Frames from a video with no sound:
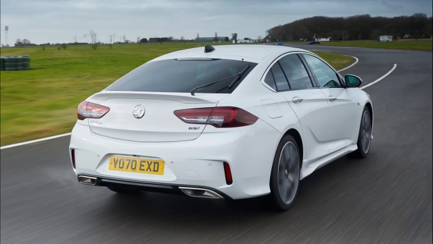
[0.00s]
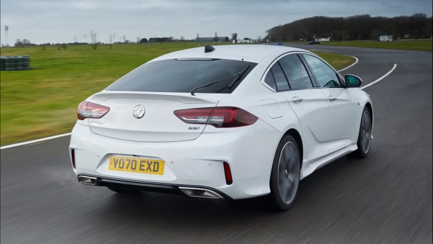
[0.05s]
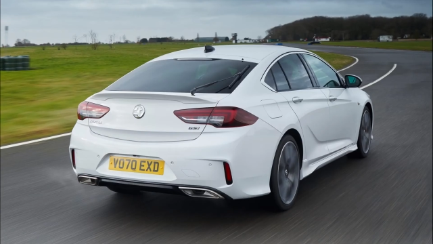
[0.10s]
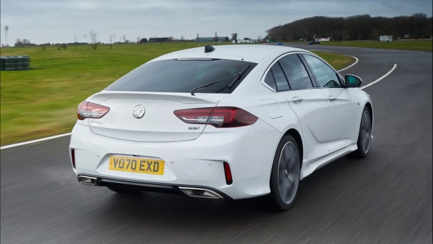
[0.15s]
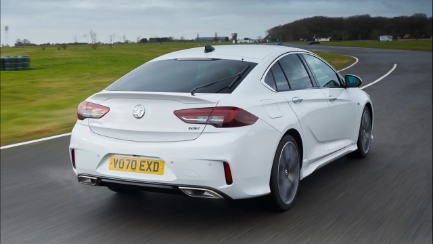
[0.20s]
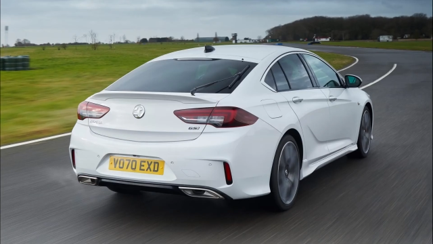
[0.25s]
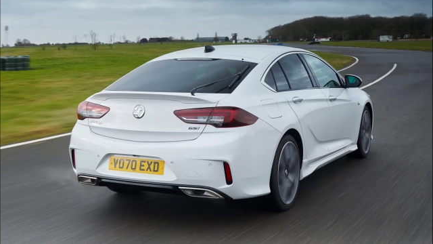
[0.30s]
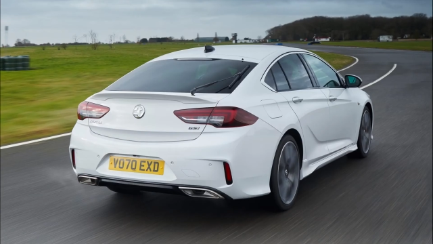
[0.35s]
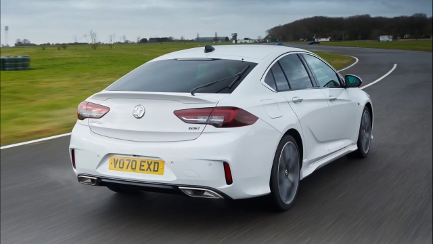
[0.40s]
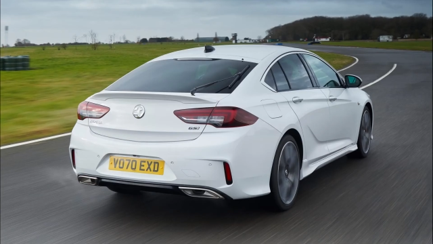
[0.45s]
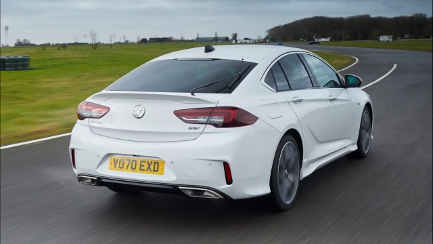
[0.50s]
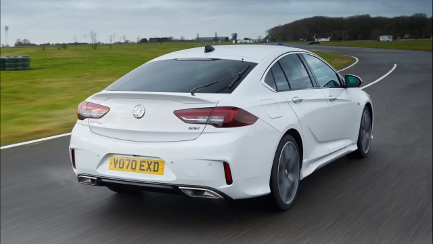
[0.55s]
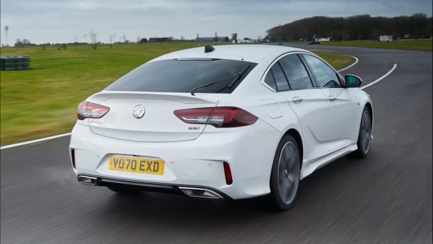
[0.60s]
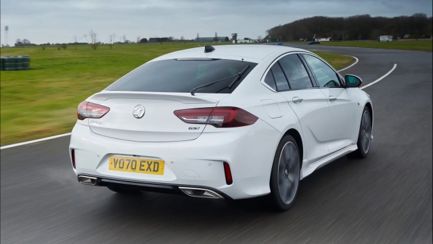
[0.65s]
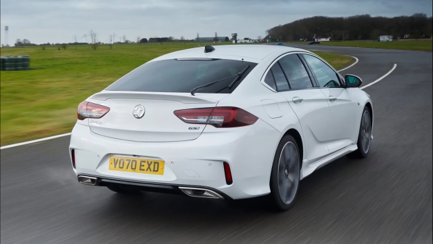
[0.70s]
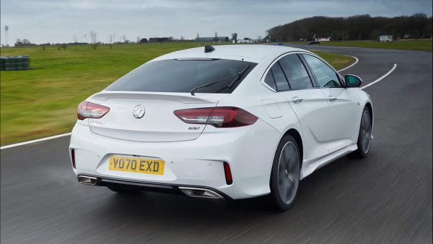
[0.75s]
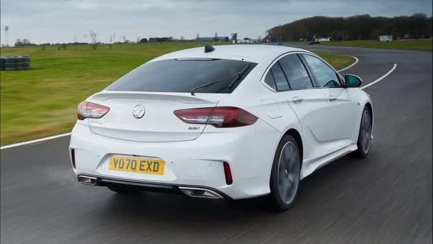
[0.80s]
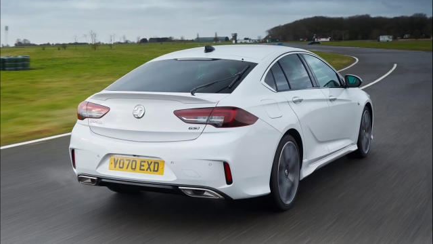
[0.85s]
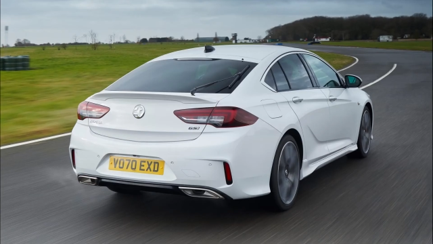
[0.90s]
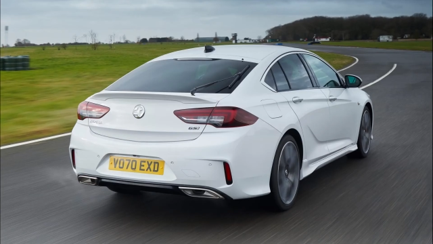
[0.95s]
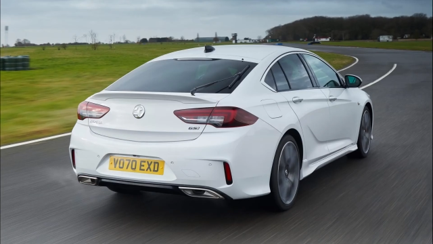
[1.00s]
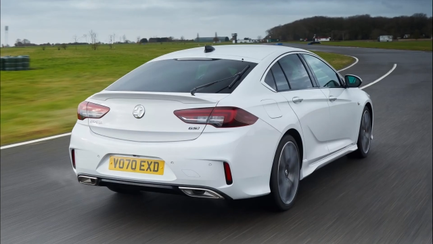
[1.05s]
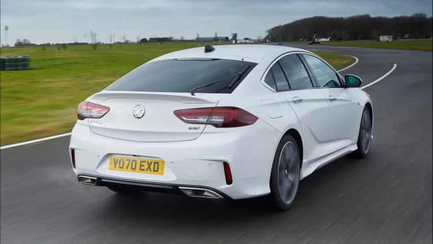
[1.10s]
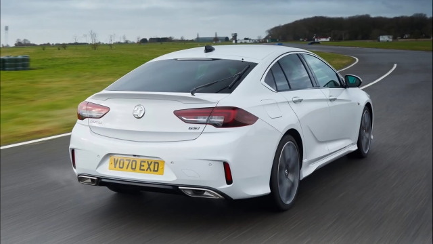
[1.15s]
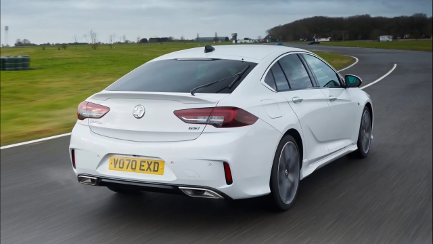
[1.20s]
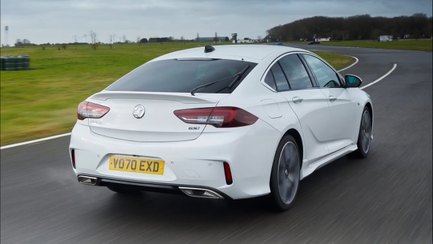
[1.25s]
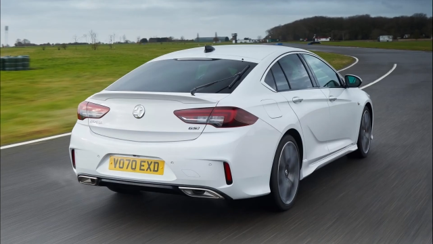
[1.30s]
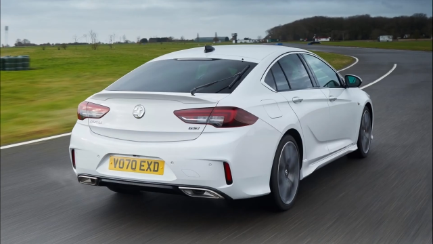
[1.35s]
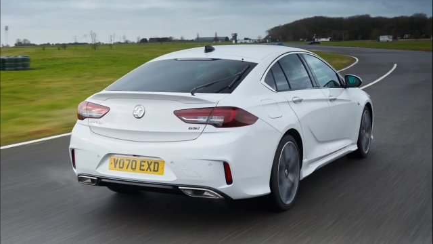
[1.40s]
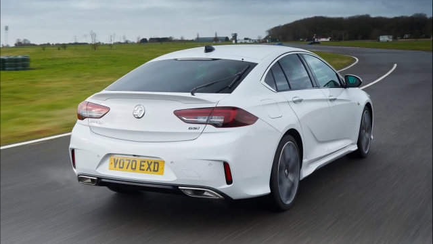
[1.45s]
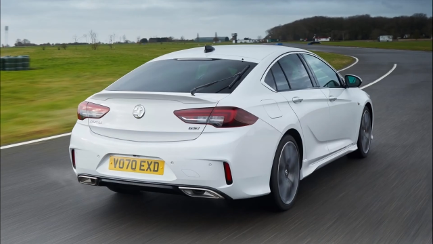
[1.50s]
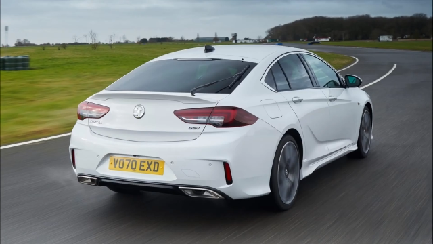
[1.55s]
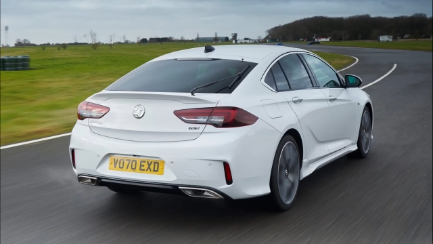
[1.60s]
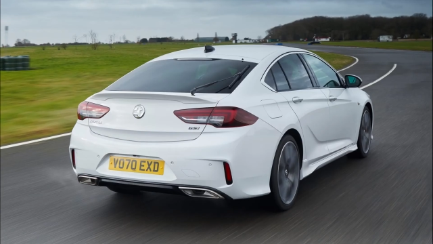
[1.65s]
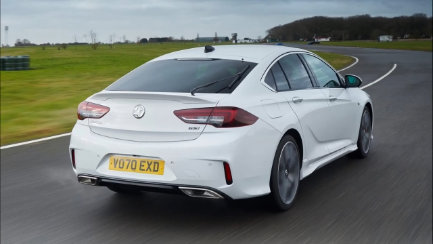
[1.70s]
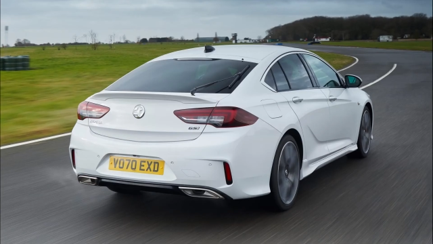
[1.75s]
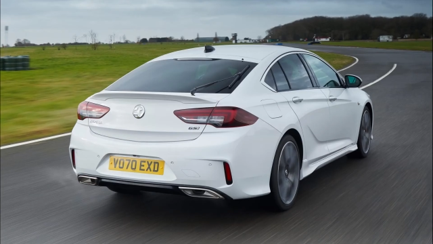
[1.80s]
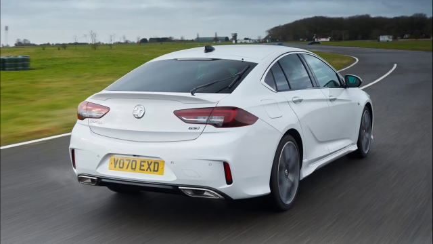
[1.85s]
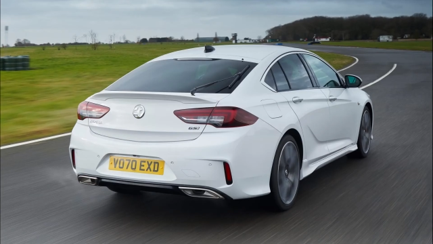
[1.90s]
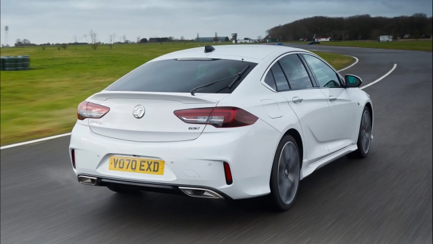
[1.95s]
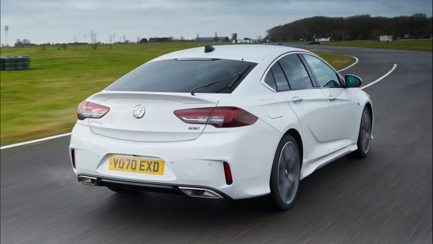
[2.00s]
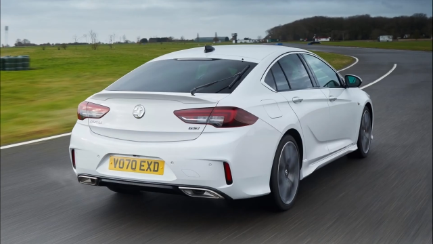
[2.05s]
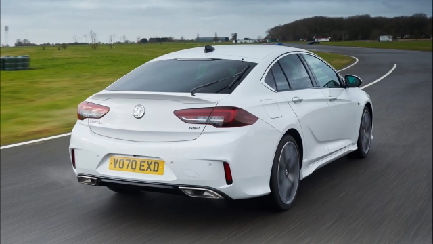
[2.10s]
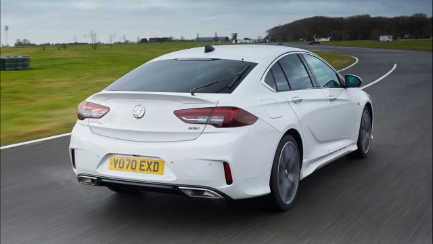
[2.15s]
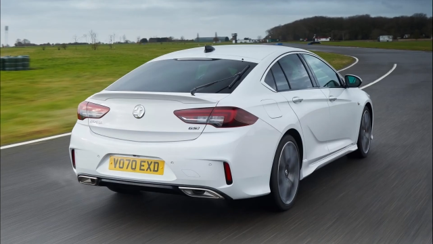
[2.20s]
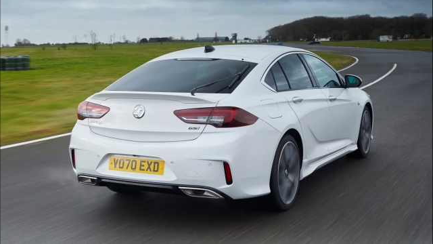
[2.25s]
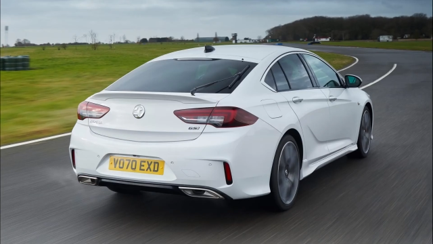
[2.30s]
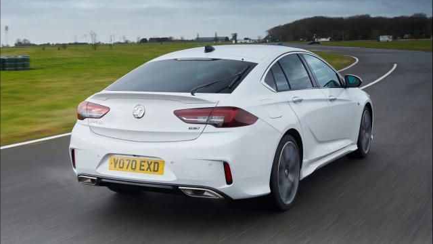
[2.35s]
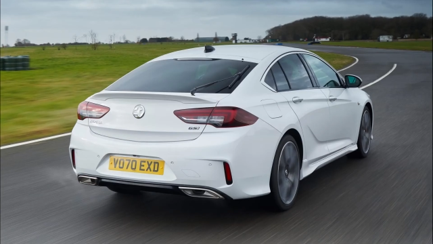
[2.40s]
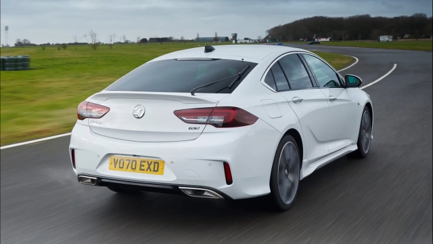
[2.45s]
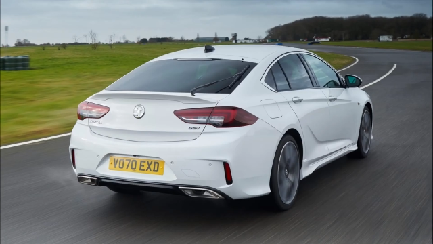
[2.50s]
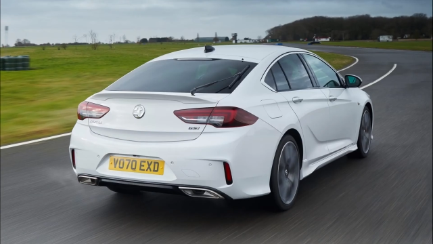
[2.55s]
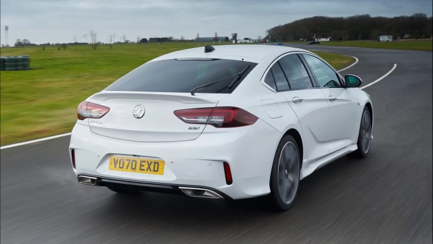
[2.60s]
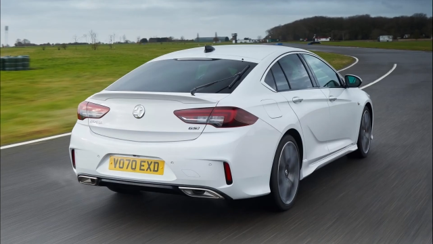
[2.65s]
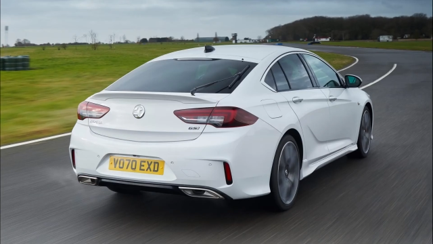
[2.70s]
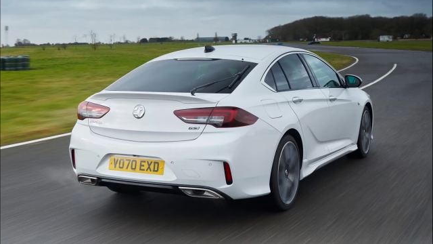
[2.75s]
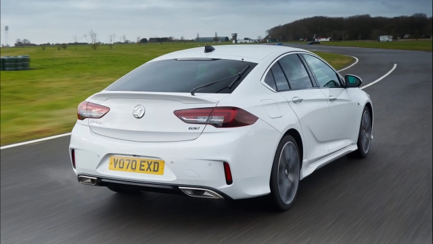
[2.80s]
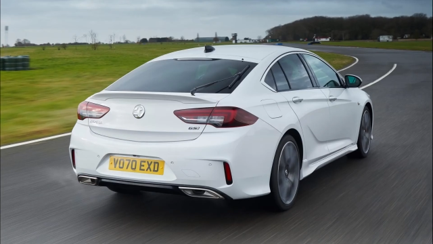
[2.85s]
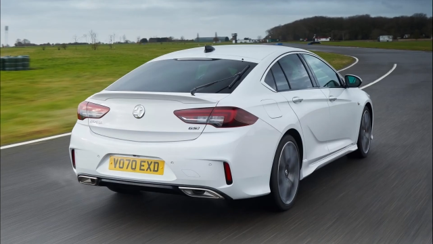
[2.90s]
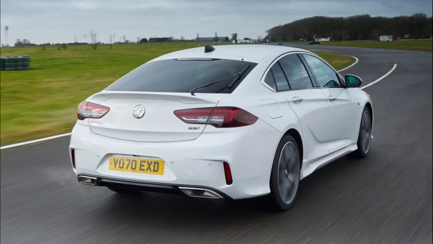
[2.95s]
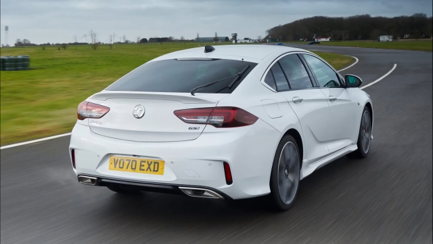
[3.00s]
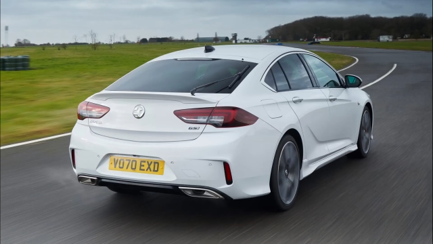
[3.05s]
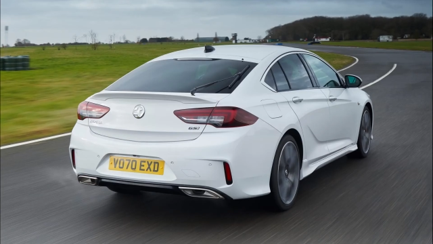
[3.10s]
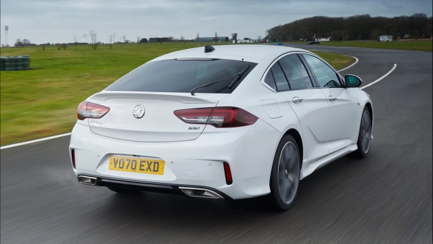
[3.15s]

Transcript: (no speaker visible)